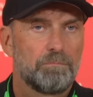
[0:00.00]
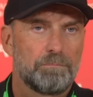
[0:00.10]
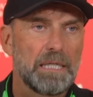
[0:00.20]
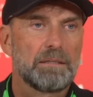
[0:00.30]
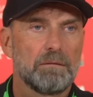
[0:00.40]

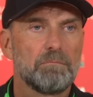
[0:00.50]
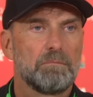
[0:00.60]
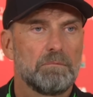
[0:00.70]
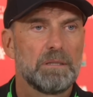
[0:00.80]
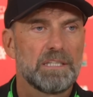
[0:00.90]
But
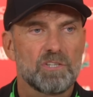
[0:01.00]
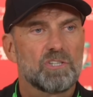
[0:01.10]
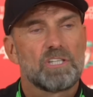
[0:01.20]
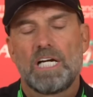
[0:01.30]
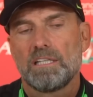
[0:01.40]
as a
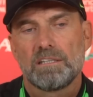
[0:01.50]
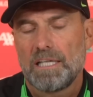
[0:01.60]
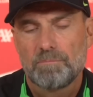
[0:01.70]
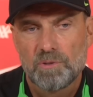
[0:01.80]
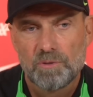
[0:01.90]
start, it's
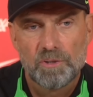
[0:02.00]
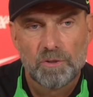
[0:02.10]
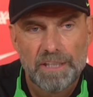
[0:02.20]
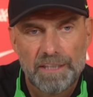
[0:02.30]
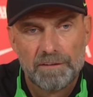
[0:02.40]
absolutely
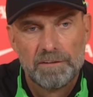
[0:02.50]
okay.